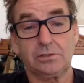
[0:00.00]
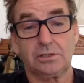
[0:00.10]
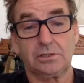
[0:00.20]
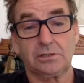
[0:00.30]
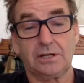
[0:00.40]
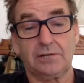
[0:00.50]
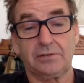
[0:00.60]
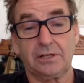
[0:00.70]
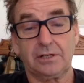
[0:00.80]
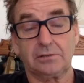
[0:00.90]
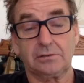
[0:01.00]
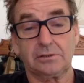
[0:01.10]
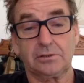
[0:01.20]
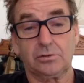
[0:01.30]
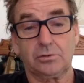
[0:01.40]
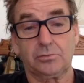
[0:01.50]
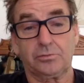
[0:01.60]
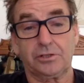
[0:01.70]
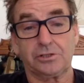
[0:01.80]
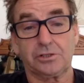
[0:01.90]
And then after that, it all
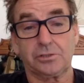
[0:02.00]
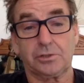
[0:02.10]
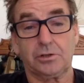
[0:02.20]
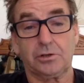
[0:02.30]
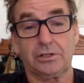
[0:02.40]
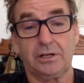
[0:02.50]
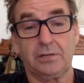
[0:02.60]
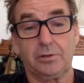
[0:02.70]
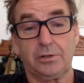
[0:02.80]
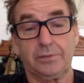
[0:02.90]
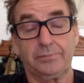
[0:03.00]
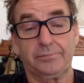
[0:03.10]
finished because we got knocked out by